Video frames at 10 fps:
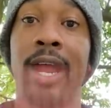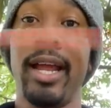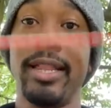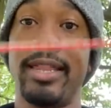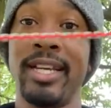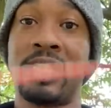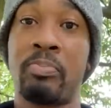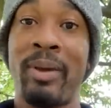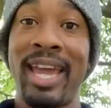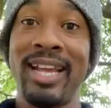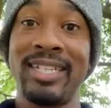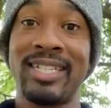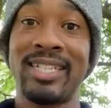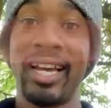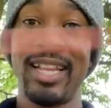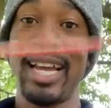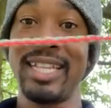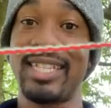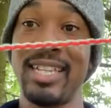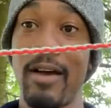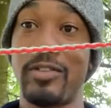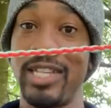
In this space, that's enough